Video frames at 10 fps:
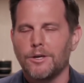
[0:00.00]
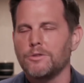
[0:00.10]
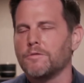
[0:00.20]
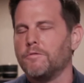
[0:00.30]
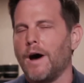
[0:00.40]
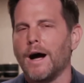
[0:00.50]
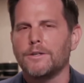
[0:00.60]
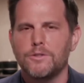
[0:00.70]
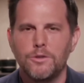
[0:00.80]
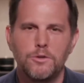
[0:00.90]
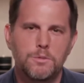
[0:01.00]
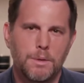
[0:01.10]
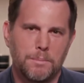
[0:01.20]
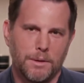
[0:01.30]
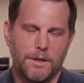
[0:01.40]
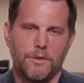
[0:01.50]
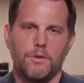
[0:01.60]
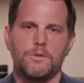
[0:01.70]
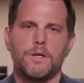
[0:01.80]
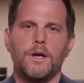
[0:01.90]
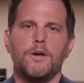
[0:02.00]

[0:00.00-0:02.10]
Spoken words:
those Fox News people and those